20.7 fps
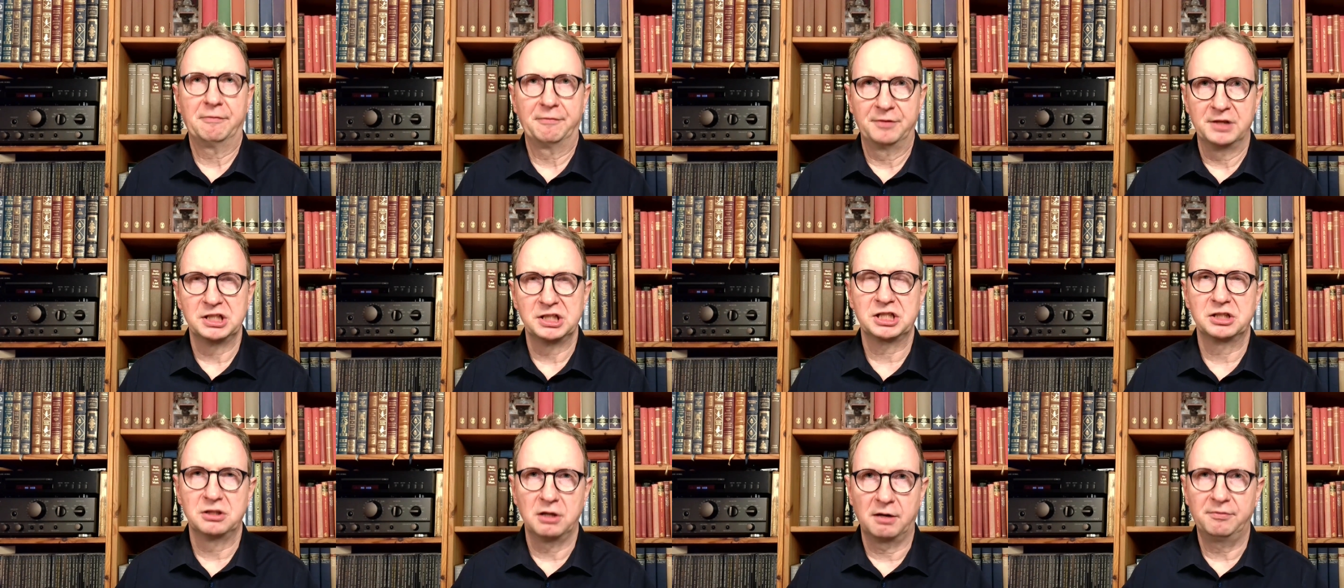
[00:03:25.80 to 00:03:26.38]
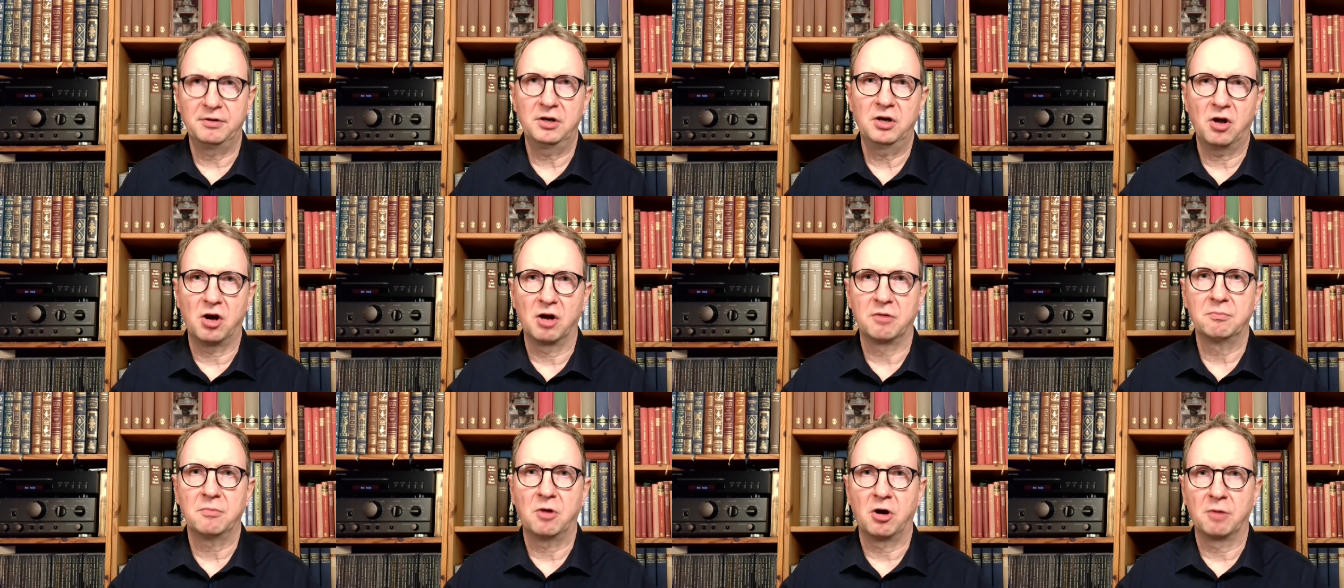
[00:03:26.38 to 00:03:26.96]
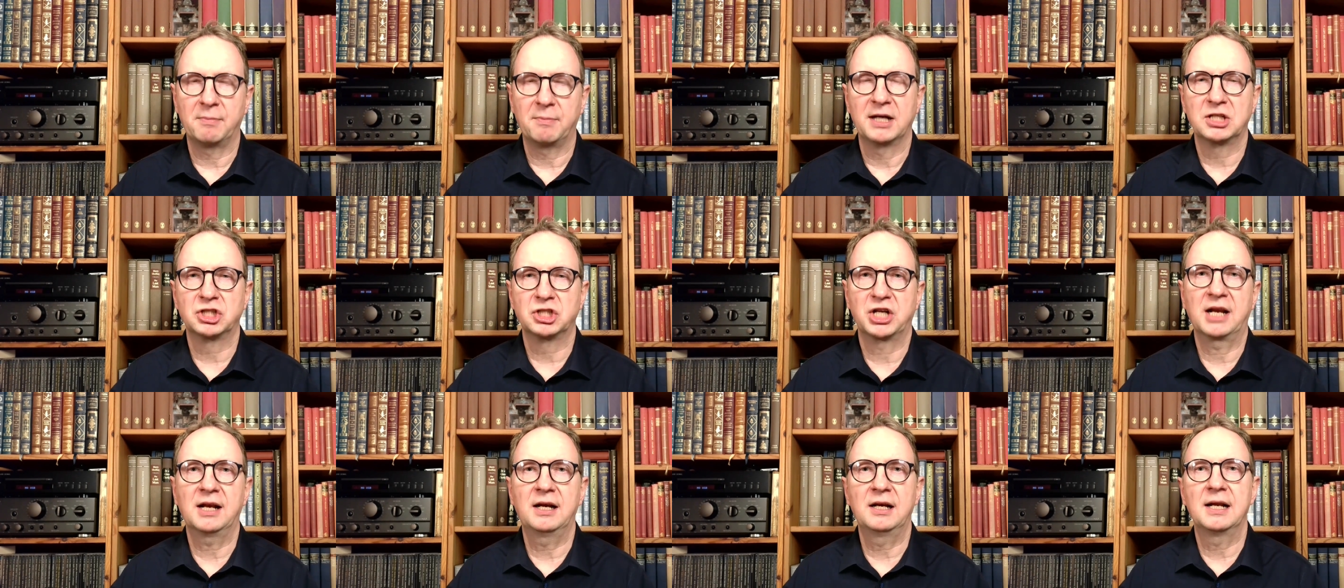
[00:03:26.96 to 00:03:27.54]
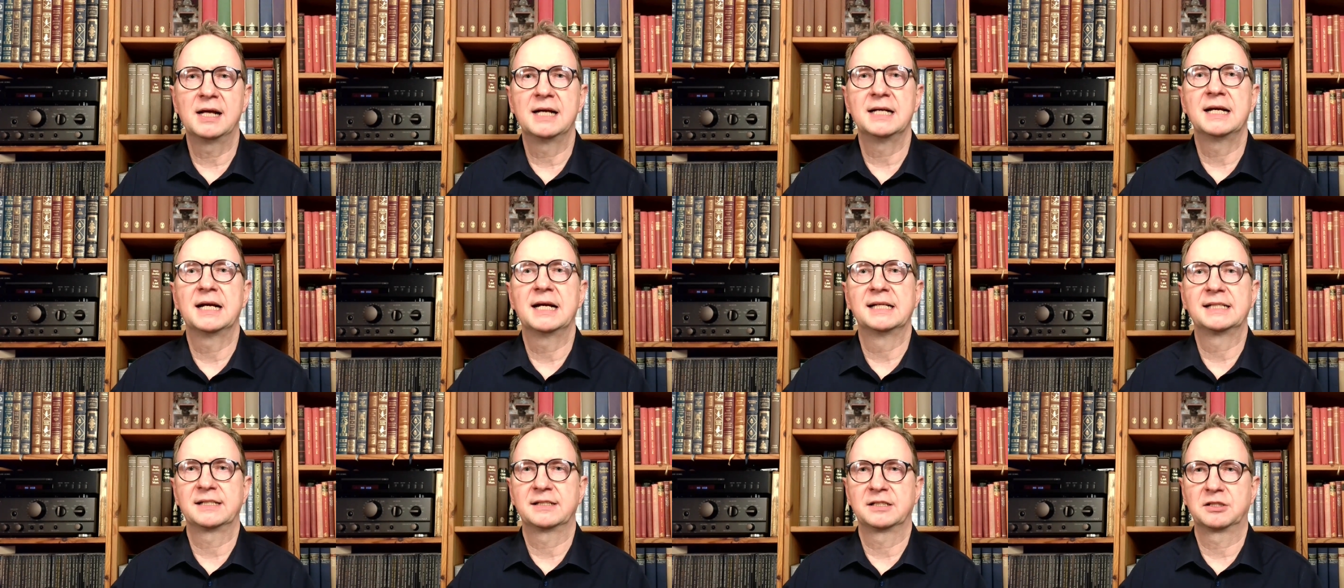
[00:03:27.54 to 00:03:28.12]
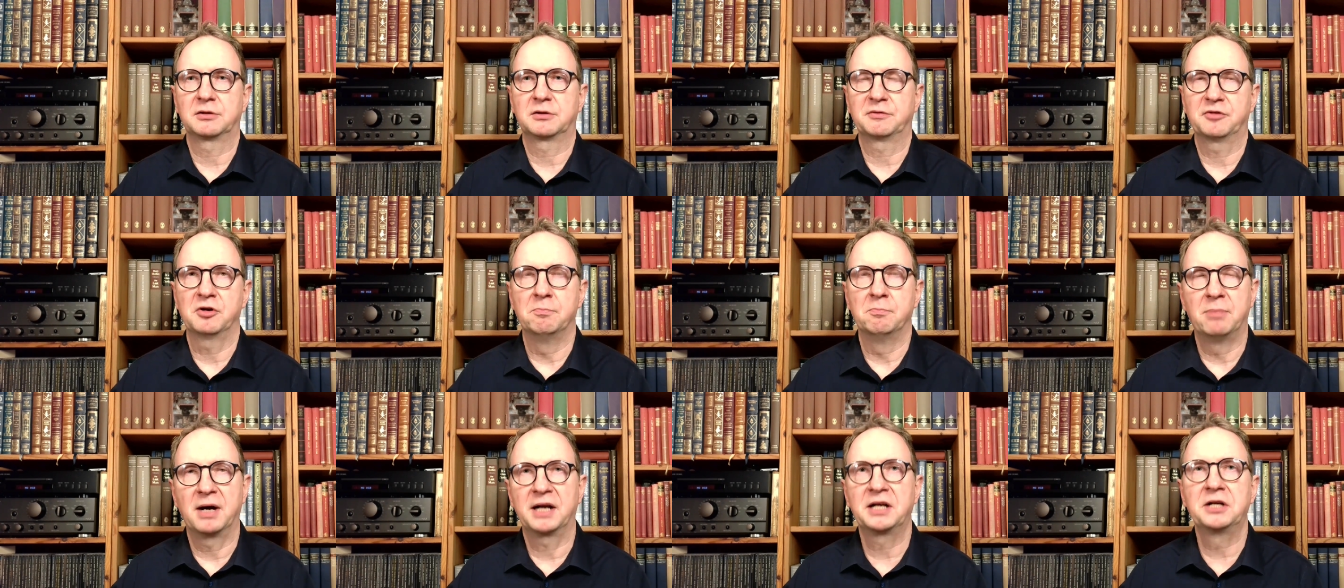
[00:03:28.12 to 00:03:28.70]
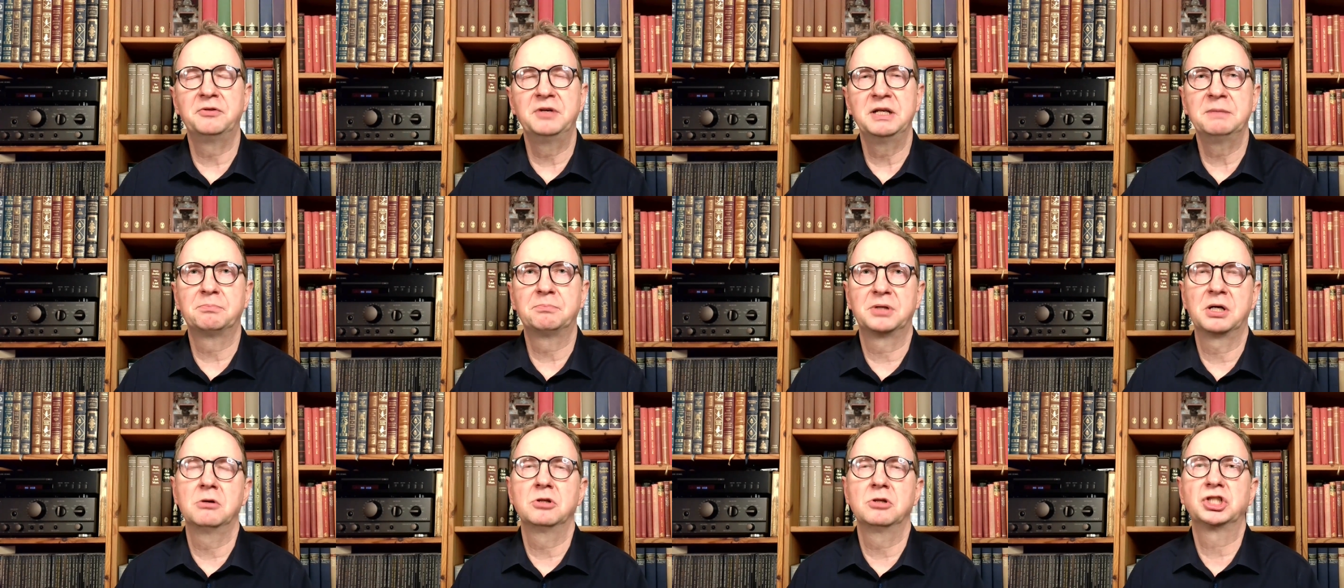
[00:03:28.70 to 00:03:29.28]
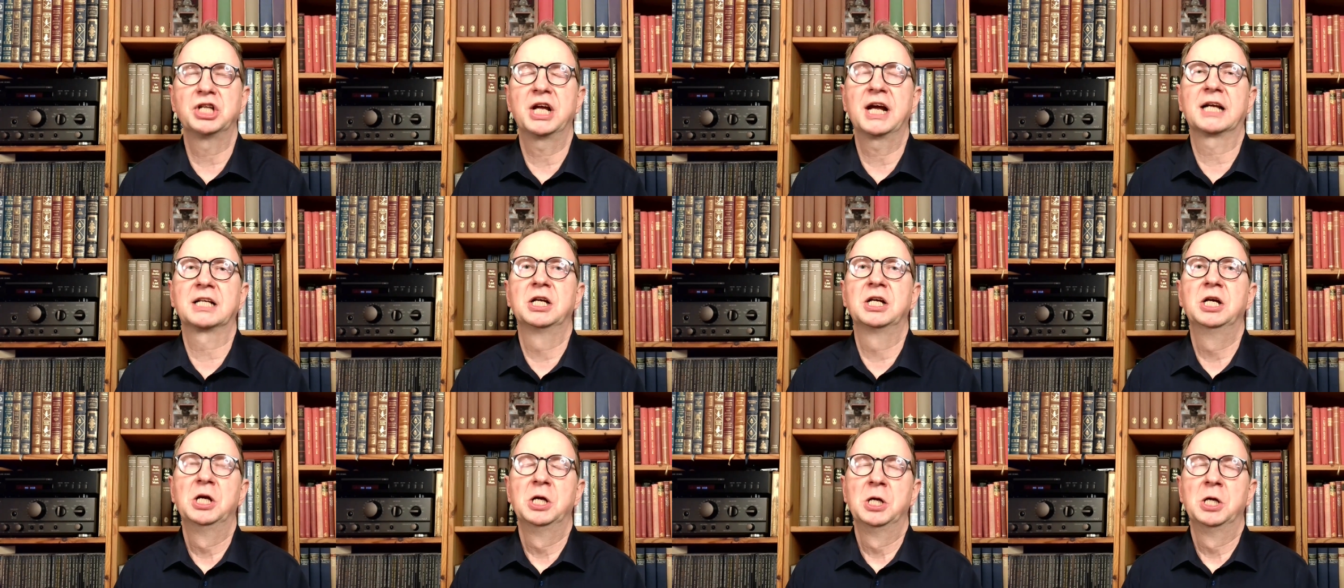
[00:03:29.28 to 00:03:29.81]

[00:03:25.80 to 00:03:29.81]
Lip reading: this novel on my channel as a sort of buddy read project,